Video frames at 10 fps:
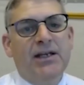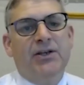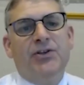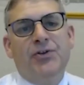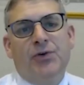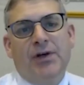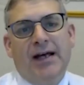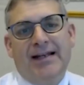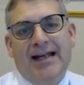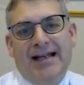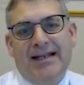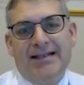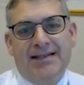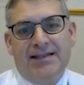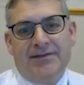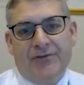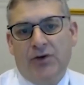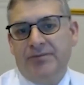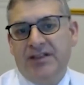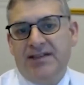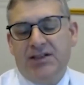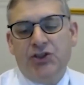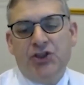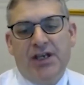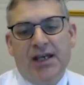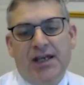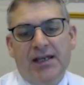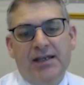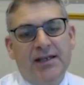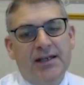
Your analysis from TCGA